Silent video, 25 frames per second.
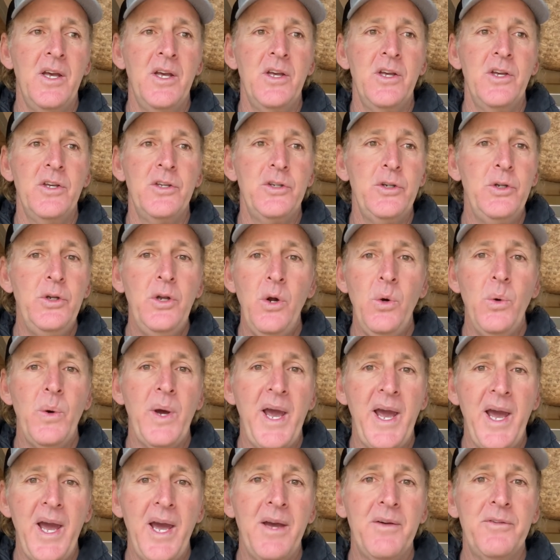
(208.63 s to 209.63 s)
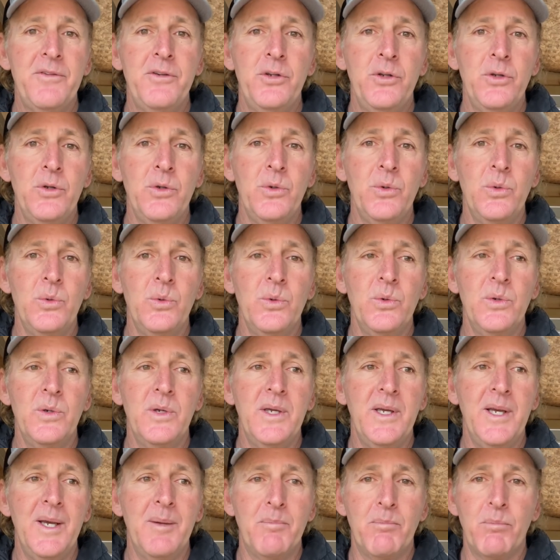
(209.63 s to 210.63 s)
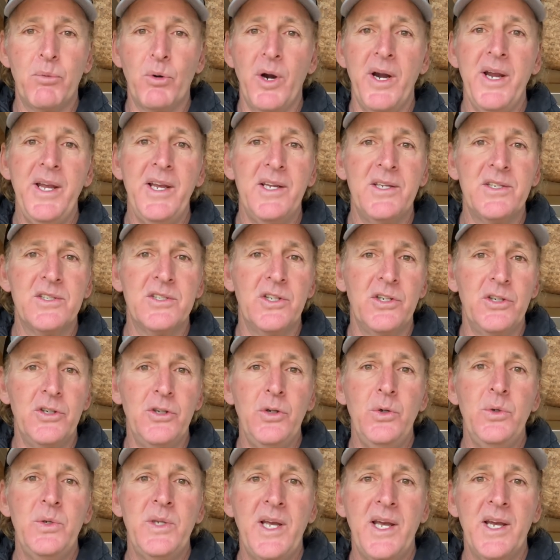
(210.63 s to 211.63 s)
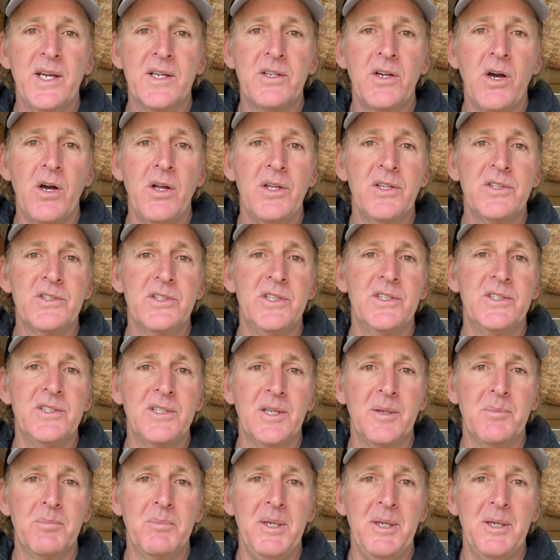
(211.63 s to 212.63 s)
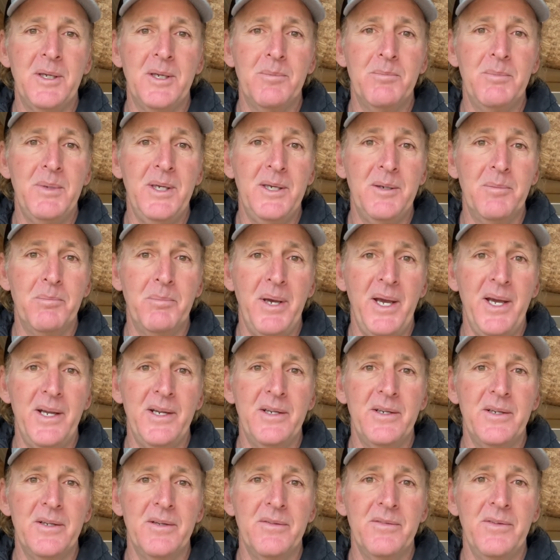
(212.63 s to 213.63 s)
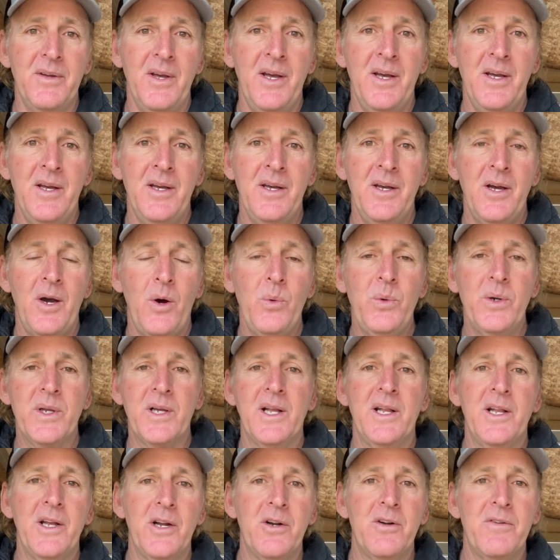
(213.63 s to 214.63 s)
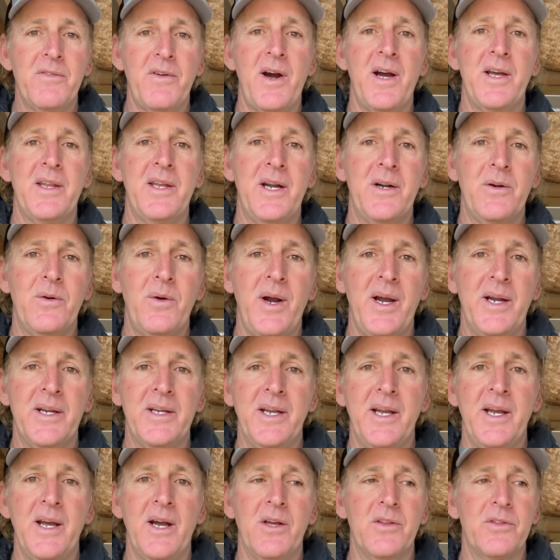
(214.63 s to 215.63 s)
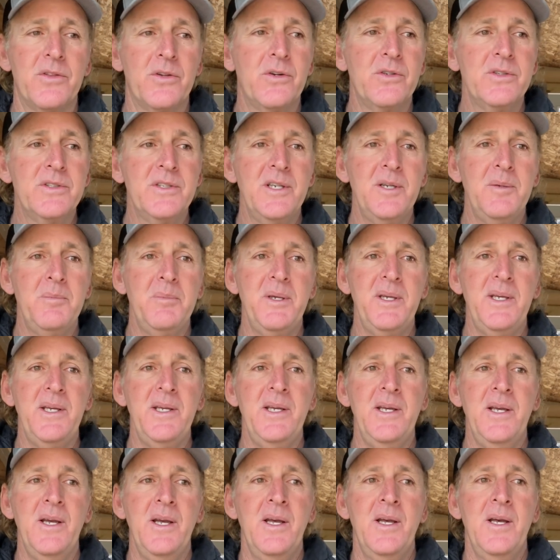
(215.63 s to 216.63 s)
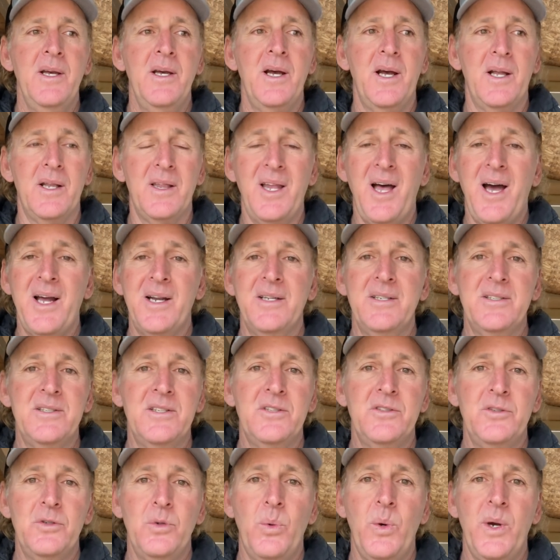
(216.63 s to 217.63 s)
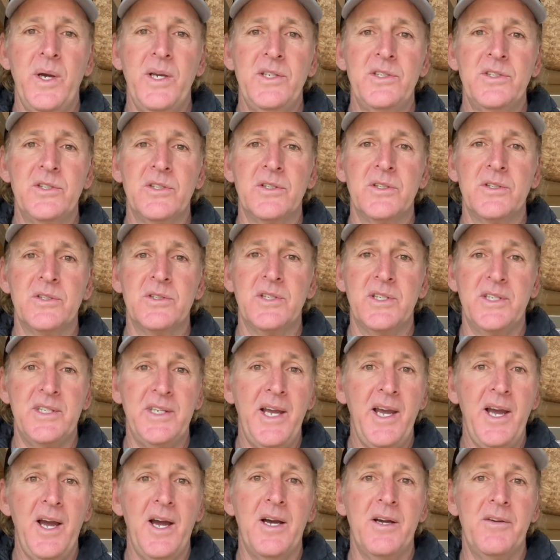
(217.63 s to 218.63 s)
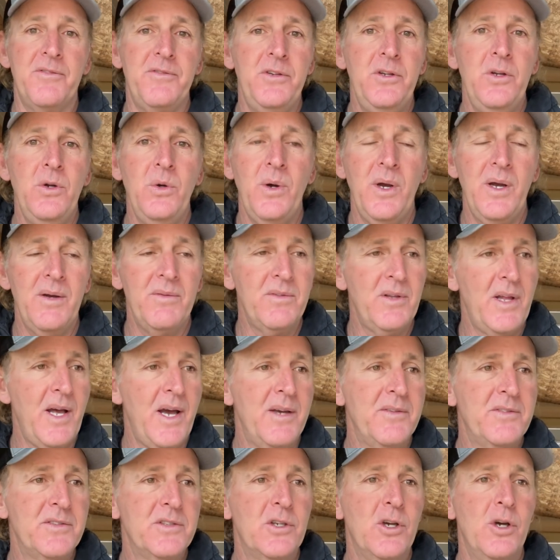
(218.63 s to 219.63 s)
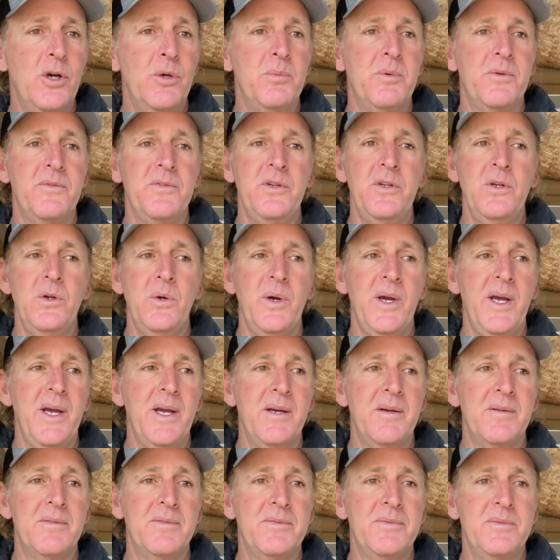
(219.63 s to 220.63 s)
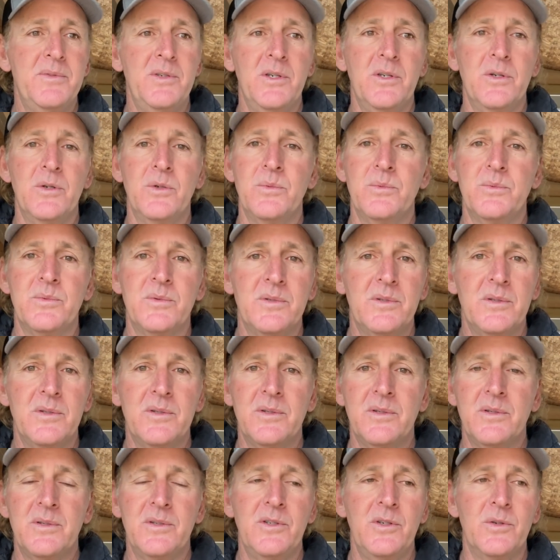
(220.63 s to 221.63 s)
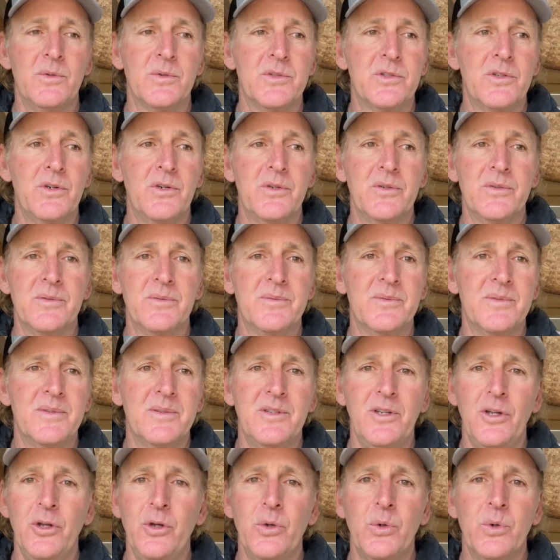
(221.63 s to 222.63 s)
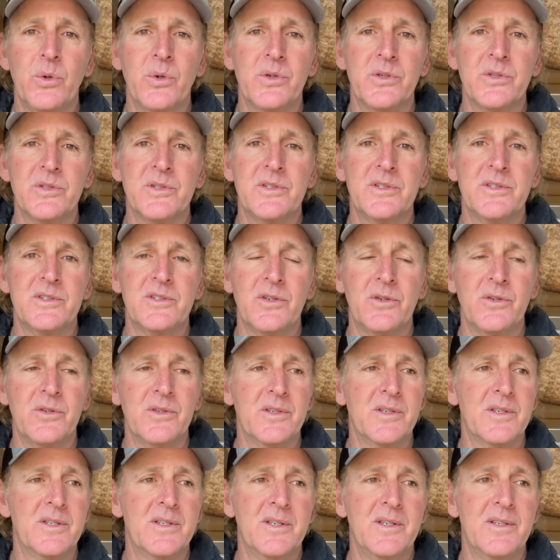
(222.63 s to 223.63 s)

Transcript: you don't have to embrace the new technologies to be, be competitive. I want to clarify that right now. There's going to be a lot of situations that, yeah, if you don't have live scope, if you don't have, you know, you know, certain lures, certain,